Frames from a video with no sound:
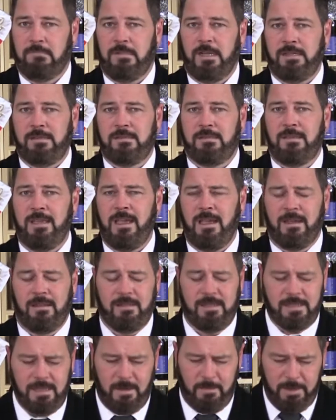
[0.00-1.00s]
That's
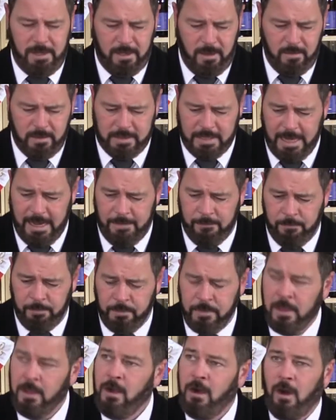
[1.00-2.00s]
how I'm gonna go with that.
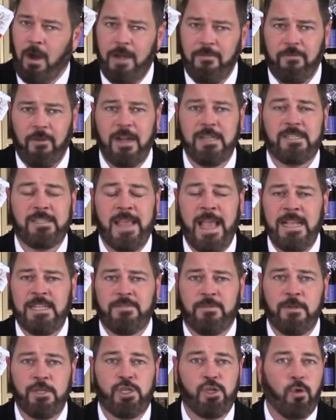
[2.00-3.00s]
All right, friends, thanks
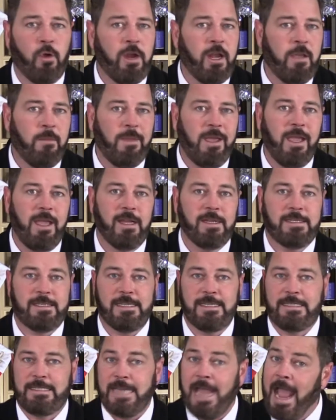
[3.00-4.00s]
for joining me
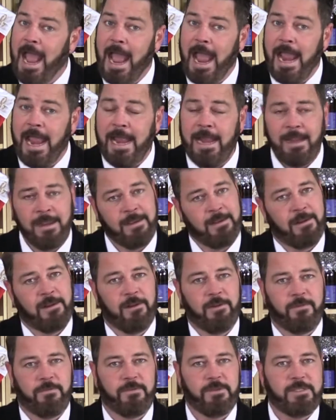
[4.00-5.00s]
today
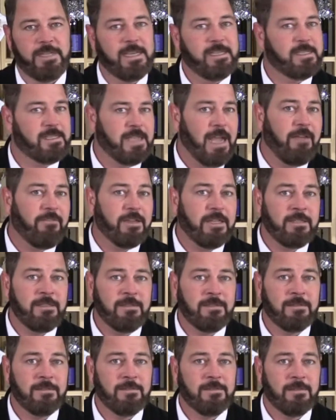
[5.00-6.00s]
for day
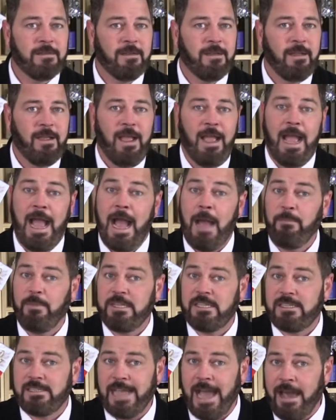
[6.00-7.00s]
7. Happy
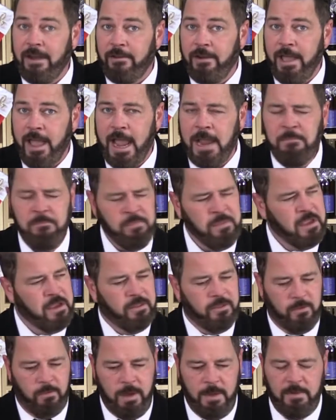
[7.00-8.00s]
Saturday.
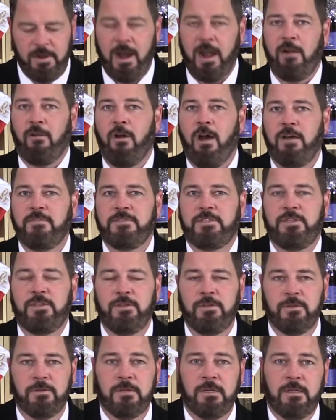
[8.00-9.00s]
The Rib and I are off
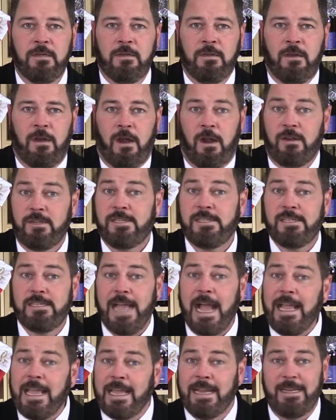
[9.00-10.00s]
to our
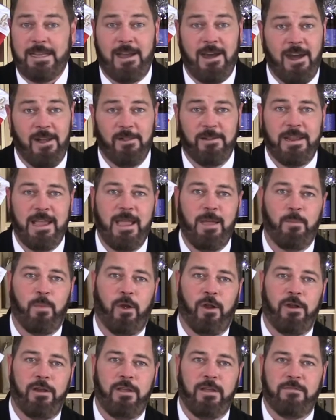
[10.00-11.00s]
second holiday
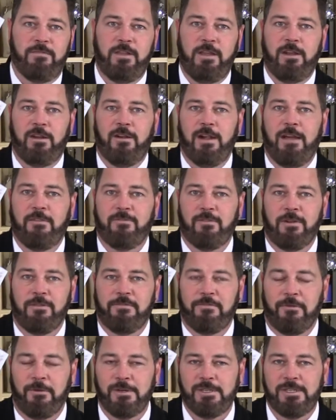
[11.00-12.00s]
party of the year after our
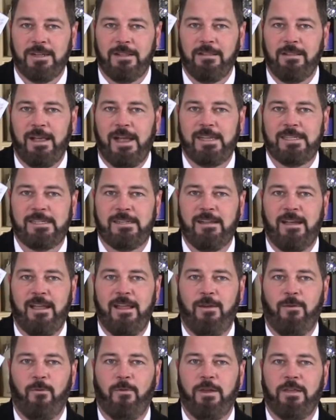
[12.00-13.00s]
first last
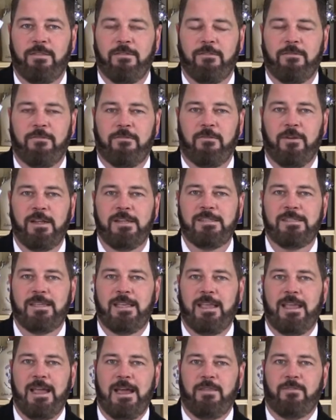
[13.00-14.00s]
night with friends
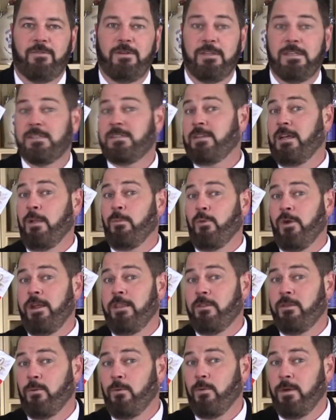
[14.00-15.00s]
gathering to celebrate
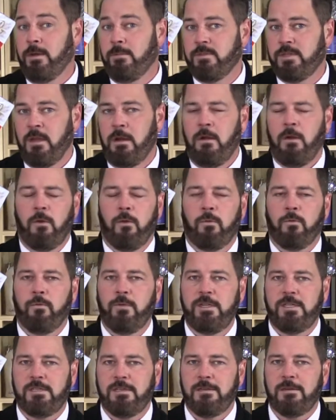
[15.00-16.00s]
the Rib's
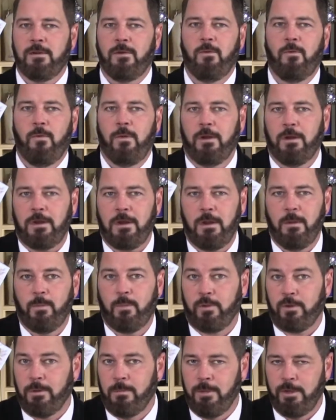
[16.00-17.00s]
recent work
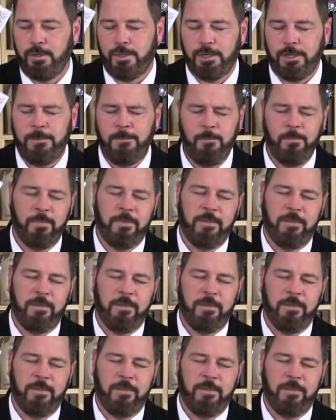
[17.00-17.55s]
promotion.